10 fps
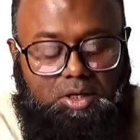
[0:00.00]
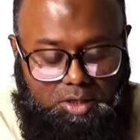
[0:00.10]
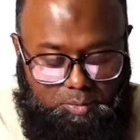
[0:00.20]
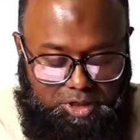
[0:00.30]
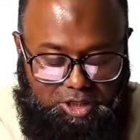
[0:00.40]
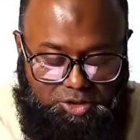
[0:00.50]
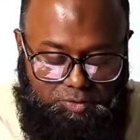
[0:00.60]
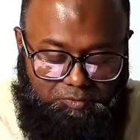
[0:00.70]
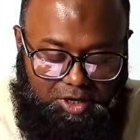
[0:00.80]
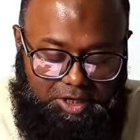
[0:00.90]
We need to
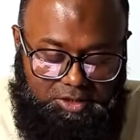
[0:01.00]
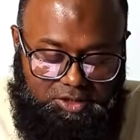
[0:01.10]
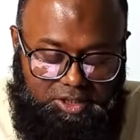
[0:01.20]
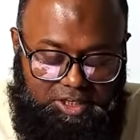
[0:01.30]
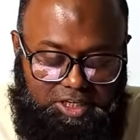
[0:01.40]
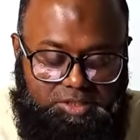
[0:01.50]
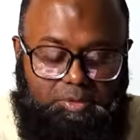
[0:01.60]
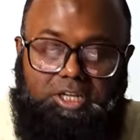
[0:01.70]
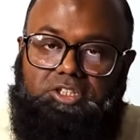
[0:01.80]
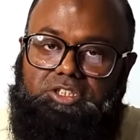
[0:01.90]
find dx
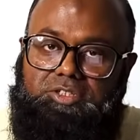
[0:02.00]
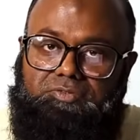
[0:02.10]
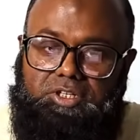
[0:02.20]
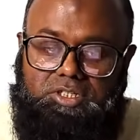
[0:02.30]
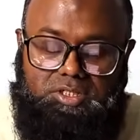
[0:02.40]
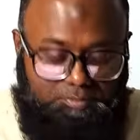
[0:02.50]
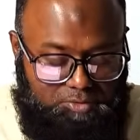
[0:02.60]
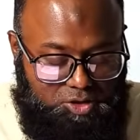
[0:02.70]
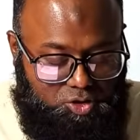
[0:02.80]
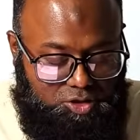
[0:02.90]
by dt first.
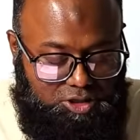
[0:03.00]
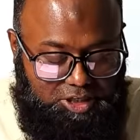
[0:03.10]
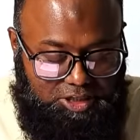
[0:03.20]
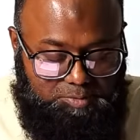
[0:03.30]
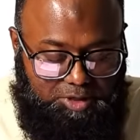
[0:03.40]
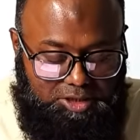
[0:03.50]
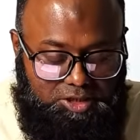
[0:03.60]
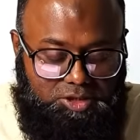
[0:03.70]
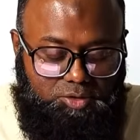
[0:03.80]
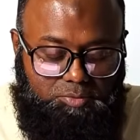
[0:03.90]
So dx by
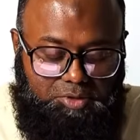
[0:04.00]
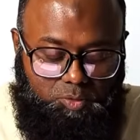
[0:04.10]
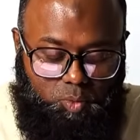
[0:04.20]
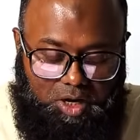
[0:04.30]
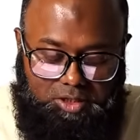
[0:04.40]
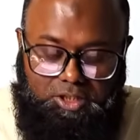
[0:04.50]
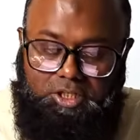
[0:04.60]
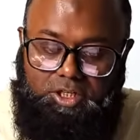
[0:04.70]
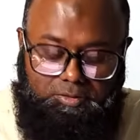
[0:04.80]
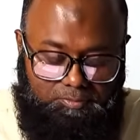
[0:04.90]
dt would be 1
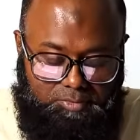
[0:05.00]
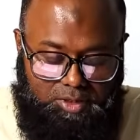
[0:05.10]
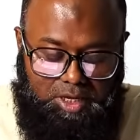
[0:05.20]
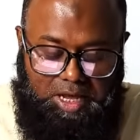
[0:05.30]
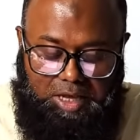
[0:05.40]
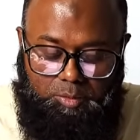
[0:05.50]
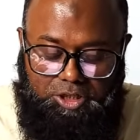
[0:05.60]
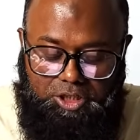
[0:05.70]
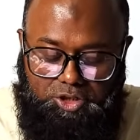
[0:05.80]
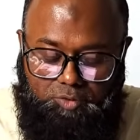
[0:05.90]
here. And we
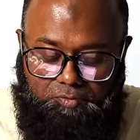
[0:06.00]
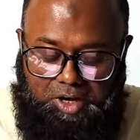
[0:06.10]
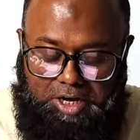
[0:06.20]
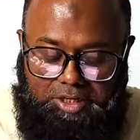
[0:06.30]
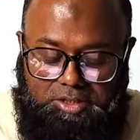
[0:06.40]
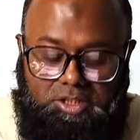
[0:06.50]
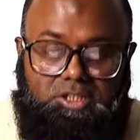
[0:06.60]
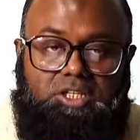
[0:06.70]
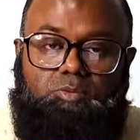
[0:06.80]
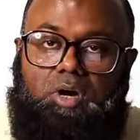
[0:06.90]
need to find the
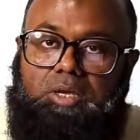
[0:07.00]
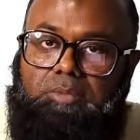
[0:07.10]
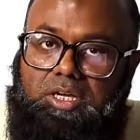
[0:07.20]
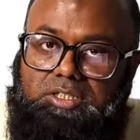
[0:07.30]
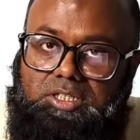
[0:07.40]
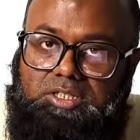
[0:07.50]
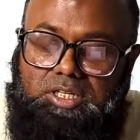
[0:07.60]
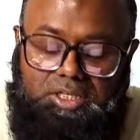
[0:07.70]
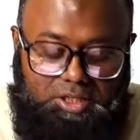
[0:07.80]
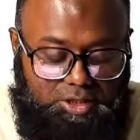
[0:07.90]
dy by
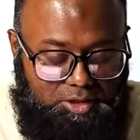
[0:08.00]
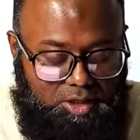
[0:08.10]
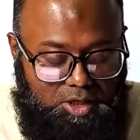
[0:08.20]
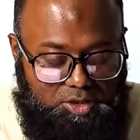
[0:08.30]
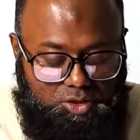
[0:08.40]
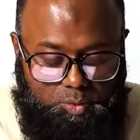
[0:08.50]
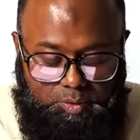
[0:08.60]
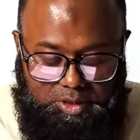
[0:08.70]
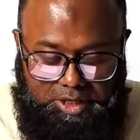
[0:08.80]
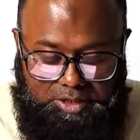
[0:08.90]
dt here. So we
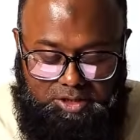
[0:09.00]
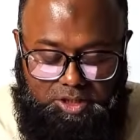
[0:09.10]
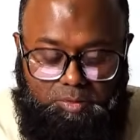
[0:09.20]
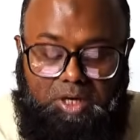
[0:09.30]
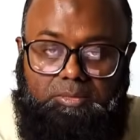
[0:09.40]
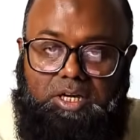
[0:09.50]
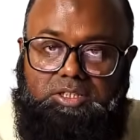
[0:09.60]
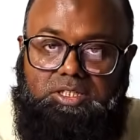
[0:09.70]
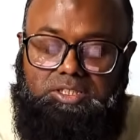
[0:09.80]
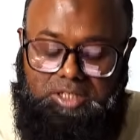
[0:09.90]
will get dy by
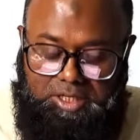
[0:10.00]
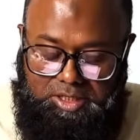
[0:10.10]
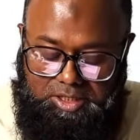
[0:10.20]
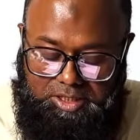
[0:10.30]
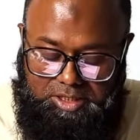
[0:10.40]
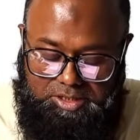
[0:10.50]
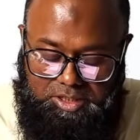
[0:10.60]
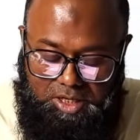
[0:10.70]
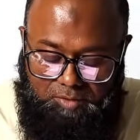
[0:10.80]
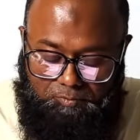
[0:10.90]
dt
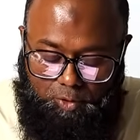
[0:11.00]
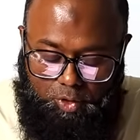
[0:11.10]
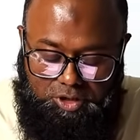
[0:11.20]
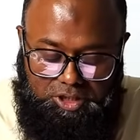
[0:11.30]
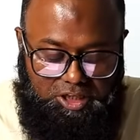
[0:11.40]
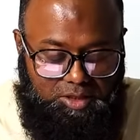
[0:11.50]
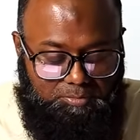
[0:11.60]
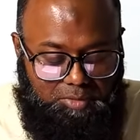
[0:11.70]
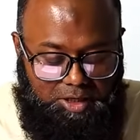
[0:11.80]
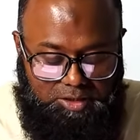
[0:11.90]
is 4t
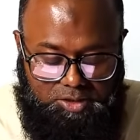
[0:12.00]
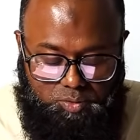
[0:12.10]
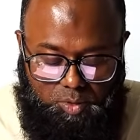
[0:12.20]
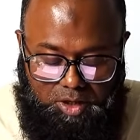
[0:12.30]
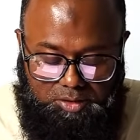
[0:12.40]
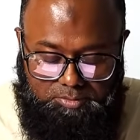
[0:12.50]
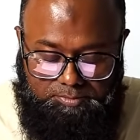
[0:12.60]
minus 1.